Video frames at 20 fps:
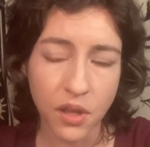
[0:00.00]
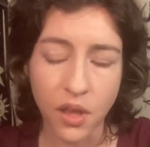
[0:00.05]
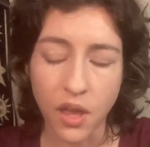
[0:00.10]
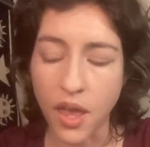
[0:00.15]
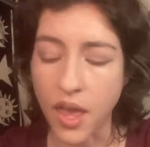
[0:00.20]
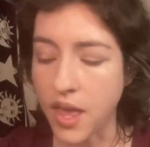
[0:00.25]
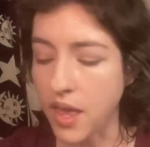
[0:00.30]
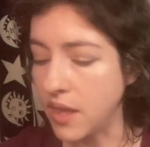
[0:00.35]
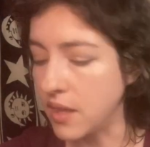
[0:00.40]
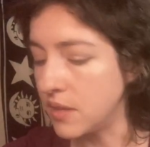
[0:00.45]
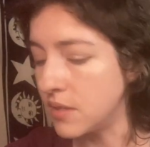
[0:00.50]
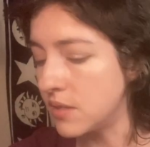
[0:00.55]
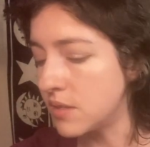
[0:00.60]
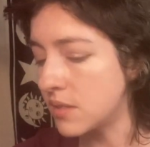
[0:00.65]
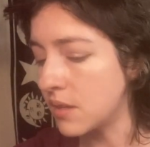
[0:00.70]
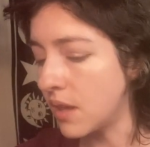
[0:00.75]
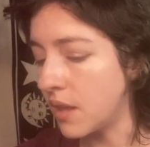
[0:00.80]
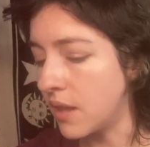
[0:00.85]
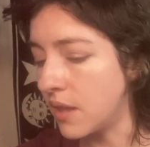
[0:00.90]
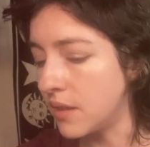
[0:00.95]
And
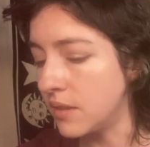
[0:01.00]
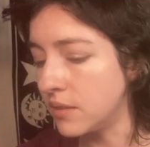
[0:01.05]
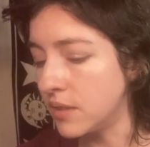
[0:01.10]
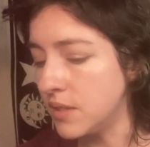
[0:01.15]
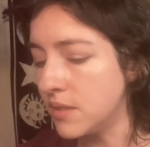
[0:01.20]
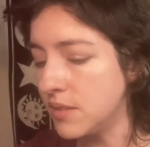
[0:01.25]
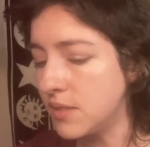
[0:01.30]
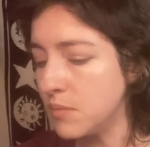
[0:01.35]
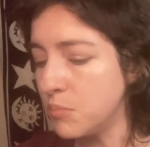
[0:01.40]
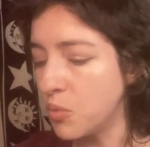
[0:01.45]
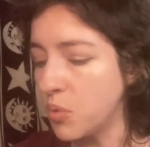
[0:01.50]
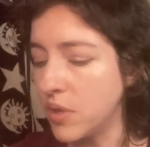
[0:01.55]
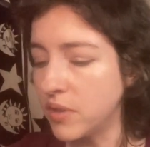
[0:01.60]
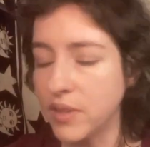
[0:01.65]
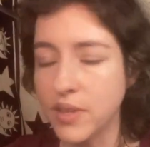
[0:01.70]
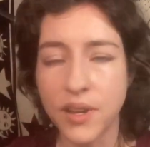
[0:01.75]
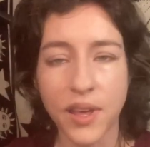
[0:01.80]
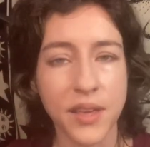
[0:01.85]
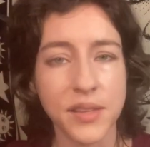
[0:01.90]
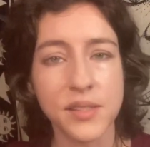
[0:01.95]
Lindsay
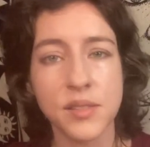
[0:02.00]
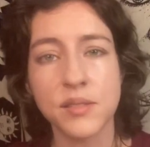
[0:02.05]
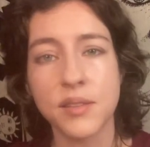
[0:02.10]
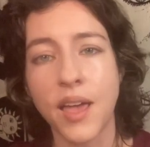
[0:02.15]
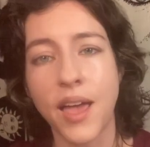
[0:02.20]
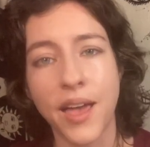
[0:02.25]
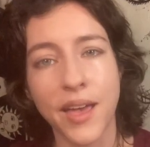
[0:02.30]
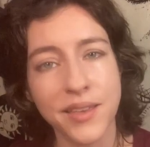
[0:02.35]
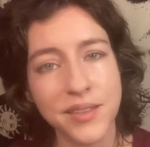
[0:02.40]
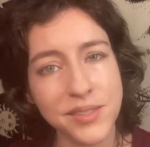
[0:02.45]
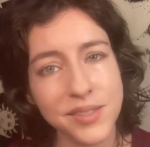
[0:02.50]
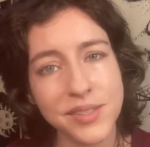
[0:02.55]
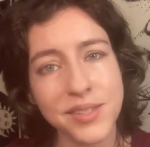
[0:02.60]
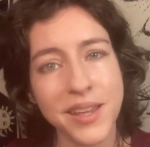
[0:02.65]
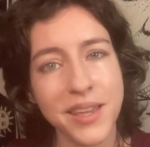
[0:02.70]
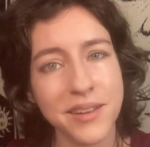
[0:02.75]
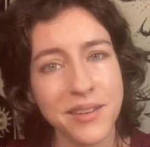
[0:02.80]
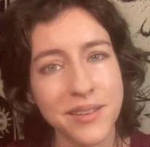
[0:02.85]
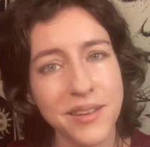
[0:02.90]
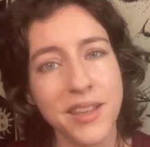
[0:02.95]
Boylan, as
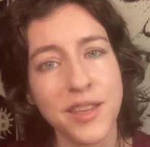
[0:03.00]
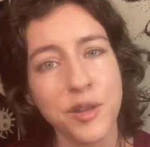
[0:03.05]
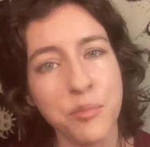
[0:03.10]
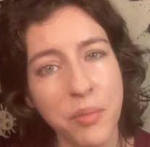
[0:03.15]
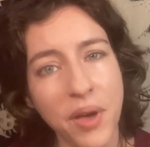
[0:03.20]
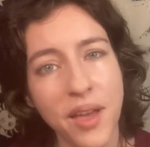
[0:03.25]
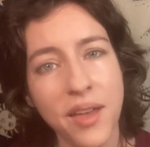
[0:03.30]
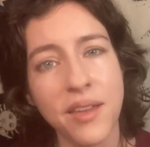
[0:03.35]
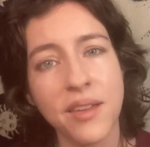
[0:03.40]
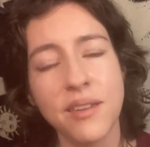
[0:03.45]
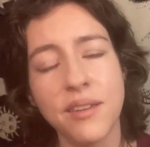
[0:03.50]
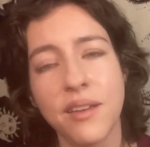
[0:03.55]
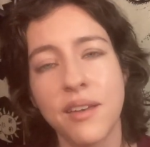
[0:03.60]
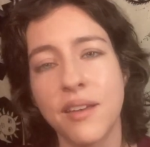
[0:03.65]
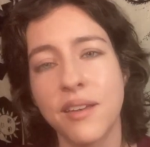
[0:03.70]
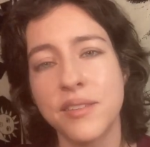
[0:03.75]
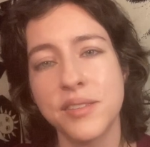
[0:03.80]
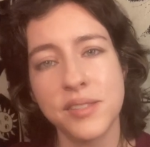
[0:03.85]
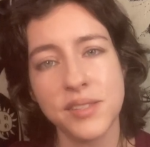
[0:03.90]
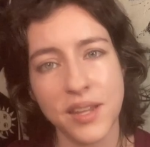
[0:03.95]
stated in my
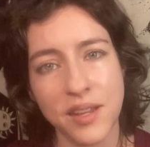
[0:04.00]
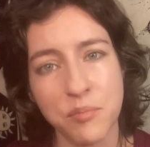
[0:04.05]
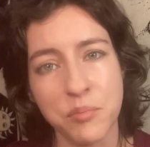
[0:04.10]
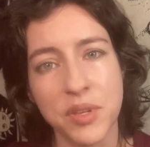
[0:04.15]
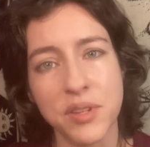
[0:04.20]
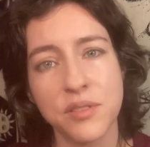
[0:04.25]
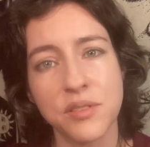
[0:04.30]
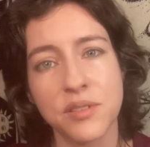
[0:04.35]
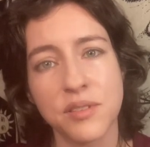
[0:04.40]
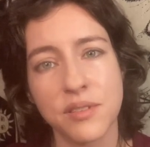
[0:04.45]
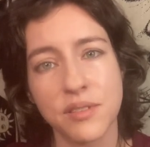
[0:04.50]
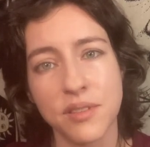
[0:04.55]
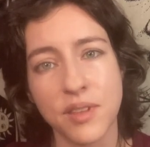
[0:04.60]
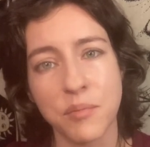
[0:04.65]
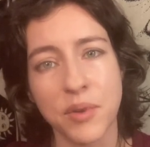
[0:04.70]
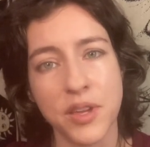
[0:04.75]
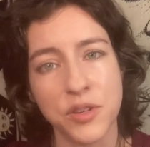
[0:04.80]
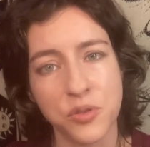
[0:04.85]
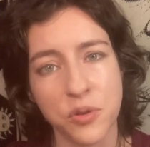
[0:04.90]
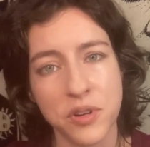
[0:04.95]
statement that
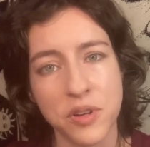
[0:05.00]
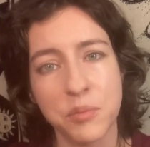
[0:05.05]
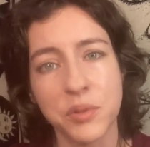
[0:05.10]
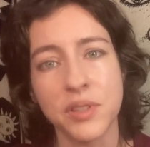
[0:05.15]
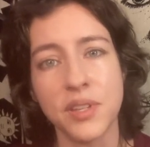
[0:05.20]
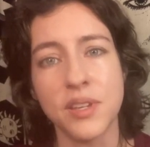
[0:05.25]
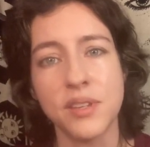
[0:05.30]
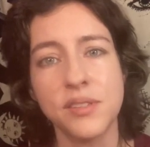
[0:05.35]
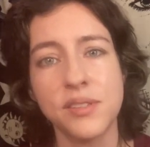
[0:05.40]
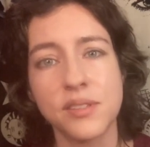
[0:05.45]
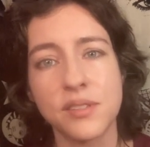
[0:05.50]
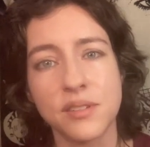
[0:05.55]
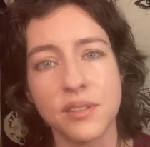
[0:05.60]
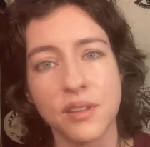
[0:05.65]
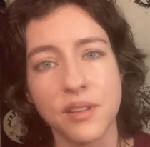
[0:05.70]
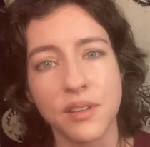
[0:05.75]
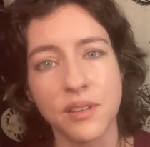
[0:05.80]
my attorney released,